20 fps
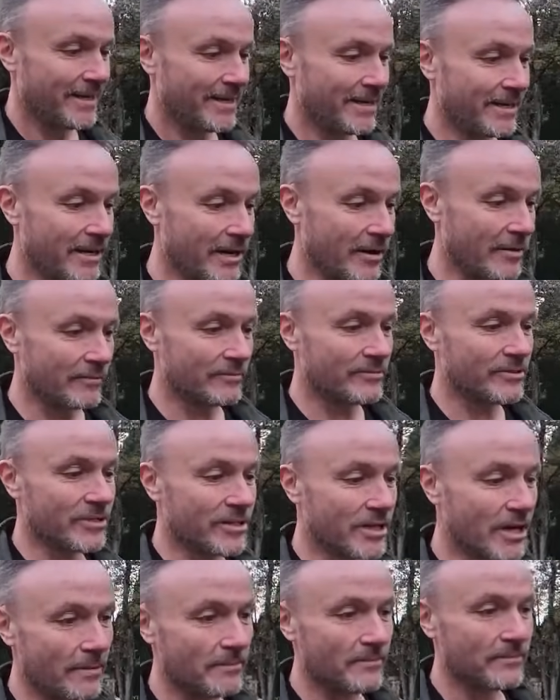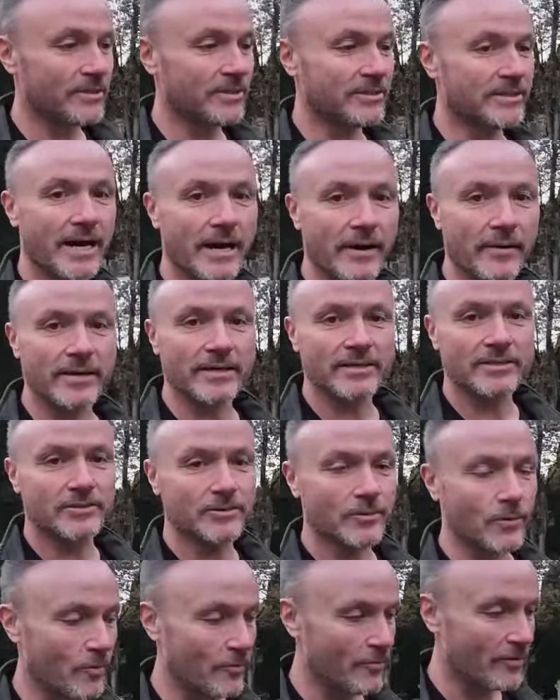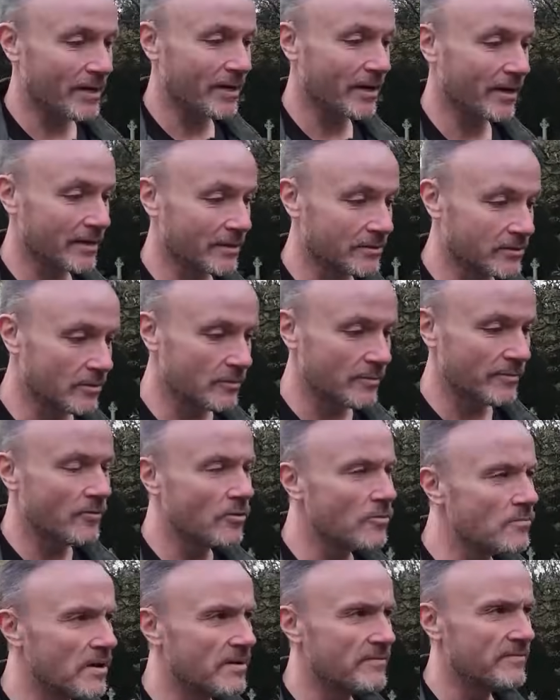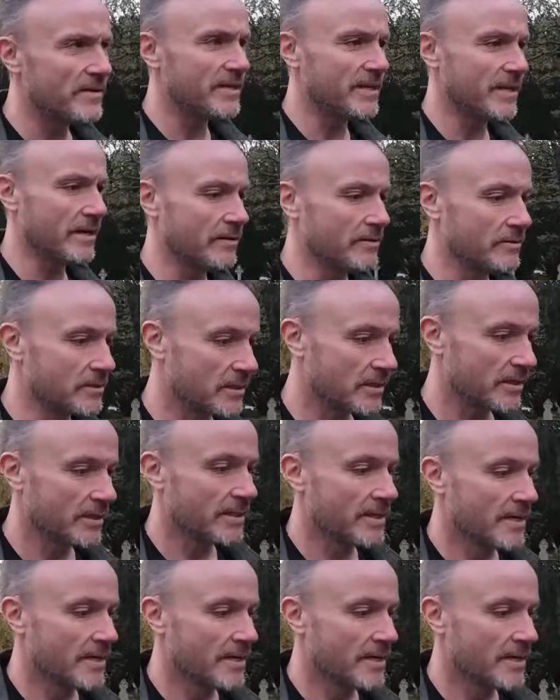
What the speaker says: you know, I've just come to tell his story like I do with all my videos.